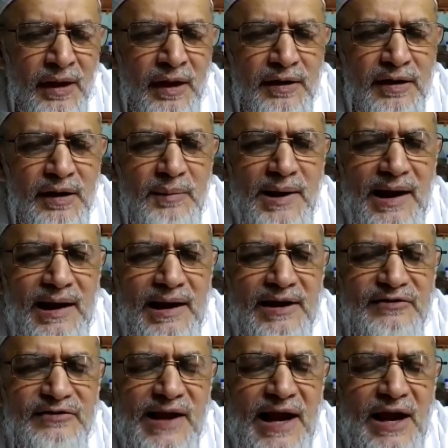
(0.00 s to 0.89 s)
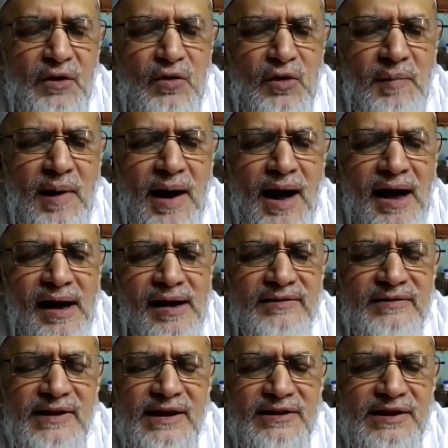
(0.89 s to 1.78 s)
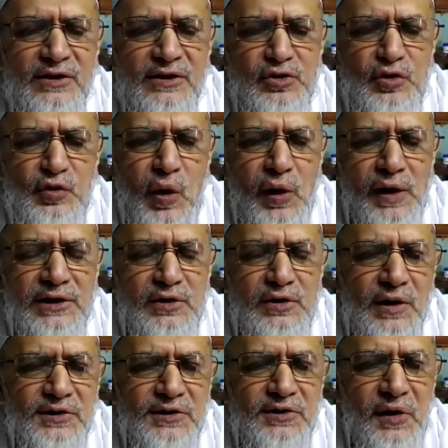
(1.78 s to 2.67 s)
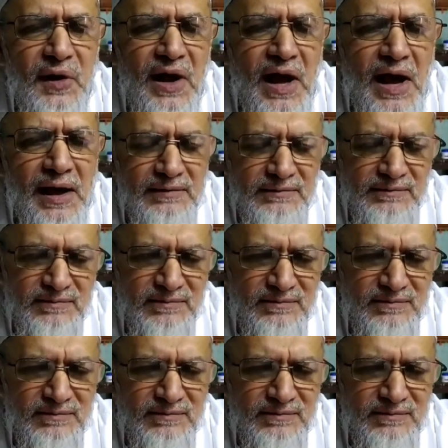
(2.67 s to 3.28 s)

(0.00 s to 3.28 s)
Nabi Allah said, Muadh, nothing to worry, don't cry.